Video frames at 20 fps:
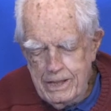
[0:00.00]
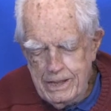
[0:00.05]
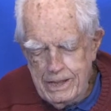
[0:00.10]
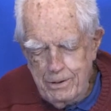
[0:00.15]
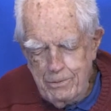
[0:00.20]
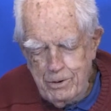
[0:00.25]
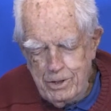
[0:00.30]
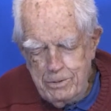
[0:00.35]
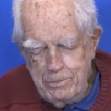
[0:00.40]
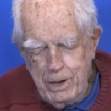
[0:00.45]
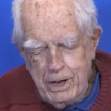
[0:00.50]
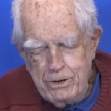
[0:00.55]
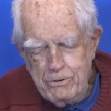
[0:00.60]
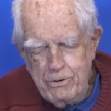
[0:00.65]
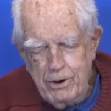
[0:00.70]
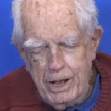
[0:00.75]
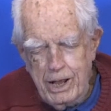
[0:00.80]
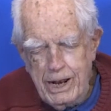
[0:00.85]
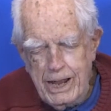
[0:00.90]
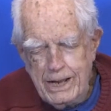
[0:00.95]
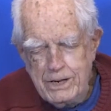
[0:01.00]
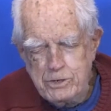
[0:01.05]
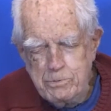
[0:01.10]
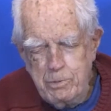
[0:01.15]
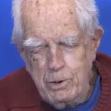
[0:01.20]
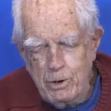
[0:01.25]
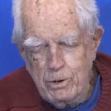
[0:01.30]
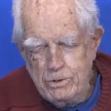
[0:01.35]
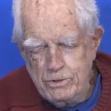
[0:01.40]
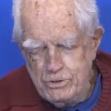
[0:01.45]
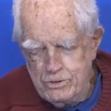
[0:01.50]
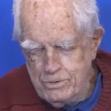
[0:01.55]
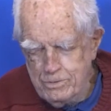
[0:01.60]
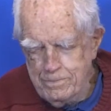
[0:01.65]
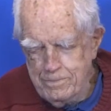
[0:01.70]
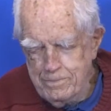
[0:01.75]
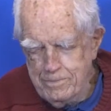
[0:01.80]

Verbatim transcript: They were the Montreal Expos,